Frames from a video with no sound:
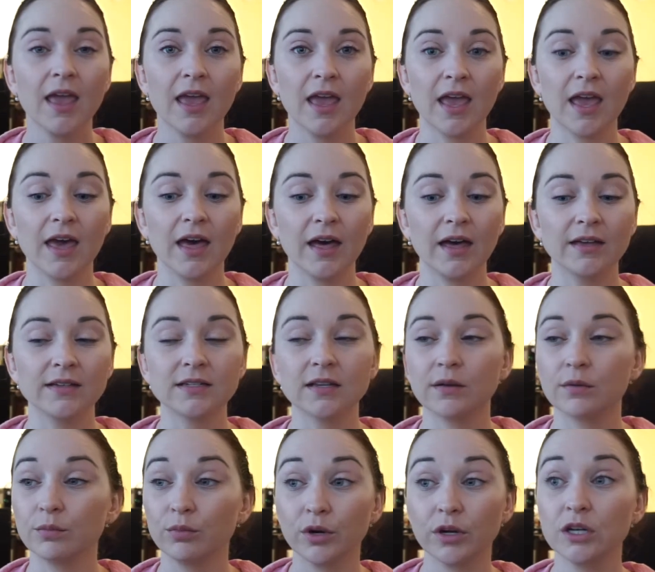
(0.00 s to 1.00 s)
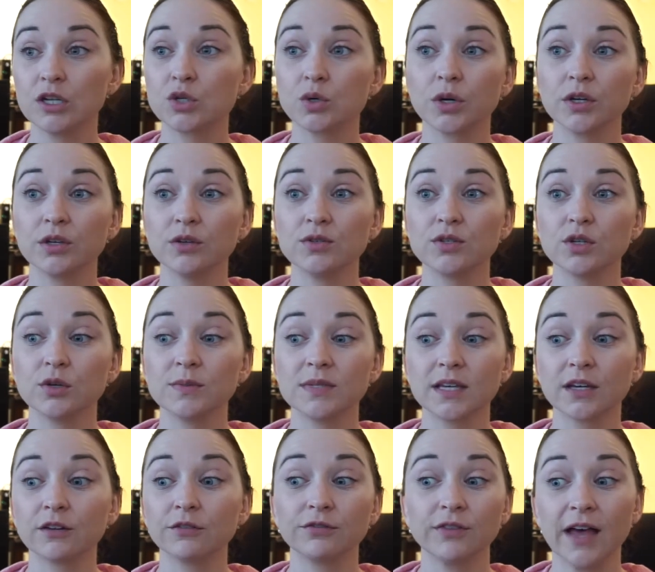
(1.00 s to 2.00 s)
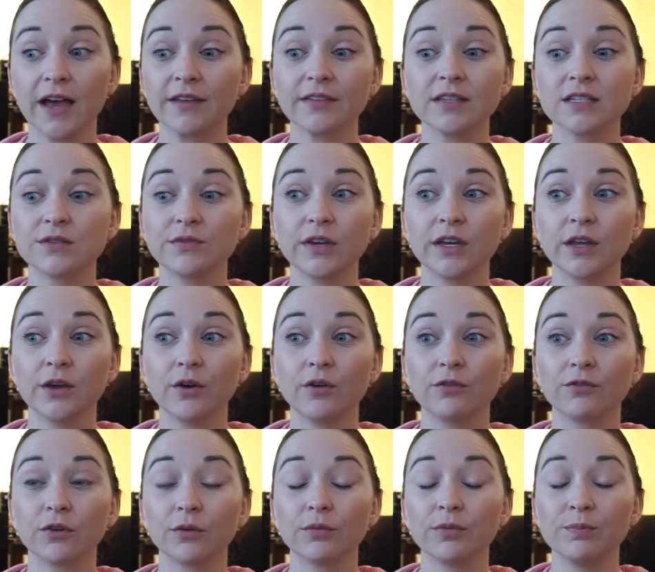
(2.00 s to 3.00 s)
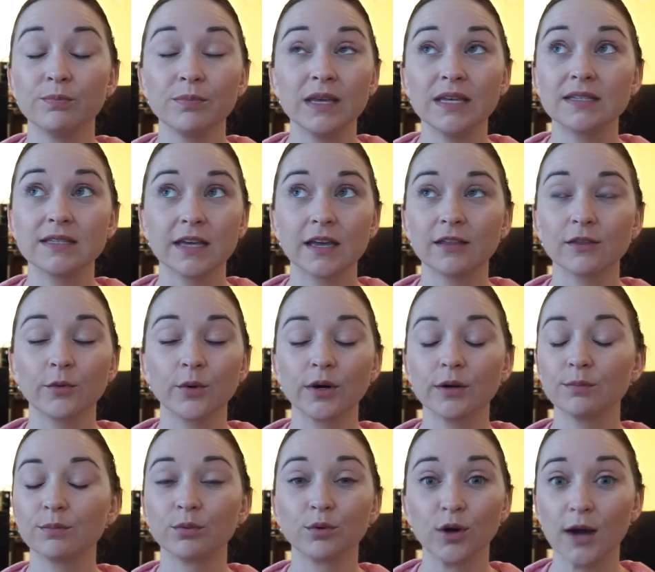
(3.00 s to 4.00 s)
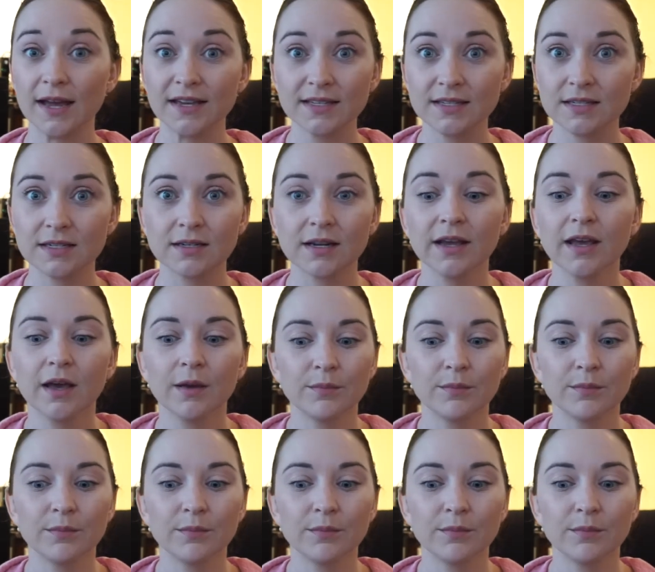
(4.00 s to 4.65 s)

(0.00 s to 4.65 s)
And pretty sure YouTube's gonna flag this video for me saying the word breast,